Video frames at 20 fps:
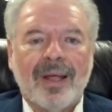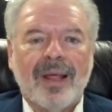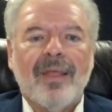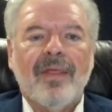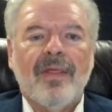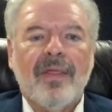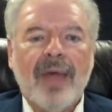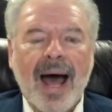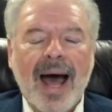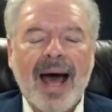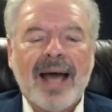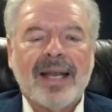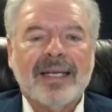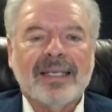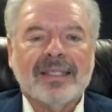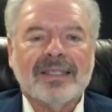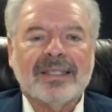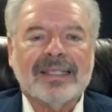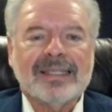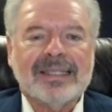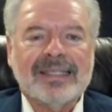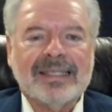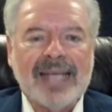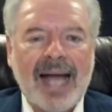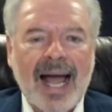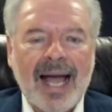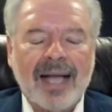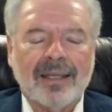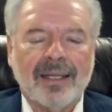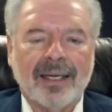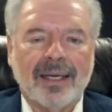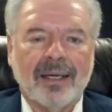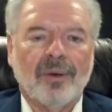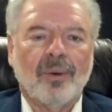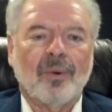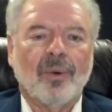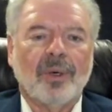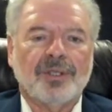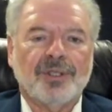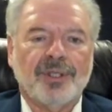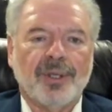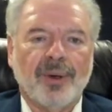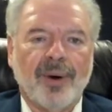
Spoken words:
That is exactly what you're